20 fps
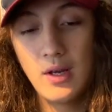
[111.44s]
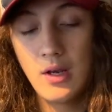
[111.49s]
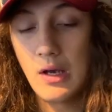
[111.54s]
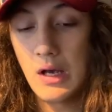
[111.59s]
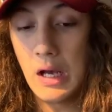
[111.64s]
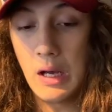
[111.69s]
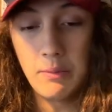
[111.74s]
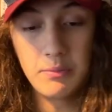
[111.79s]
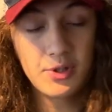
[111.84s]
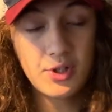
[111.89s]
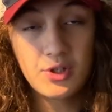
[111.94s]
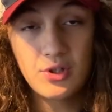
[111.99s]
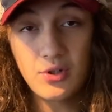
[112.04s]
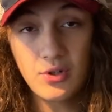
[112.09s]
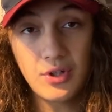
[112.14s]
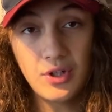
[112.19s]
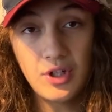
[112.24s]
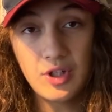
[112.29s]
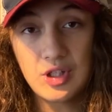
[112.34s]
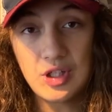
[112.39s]
I'm just not
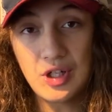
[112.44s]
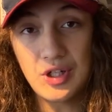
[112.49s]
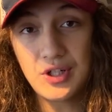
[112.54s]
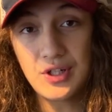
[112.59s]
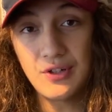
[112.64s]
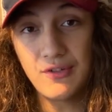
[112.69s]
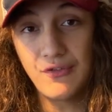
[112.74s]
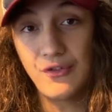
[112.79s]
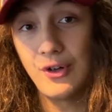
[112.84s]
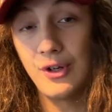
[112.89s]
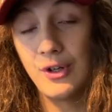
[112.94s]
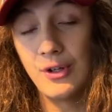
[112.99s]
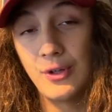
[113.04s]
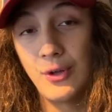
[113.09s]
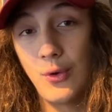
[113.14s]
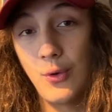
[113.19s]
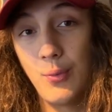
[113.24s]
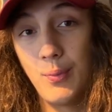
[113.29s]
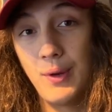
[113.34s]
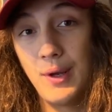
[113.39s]
gonna touch it for a
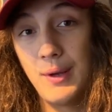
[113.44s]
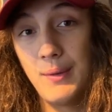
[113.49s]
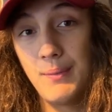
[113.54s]
little bit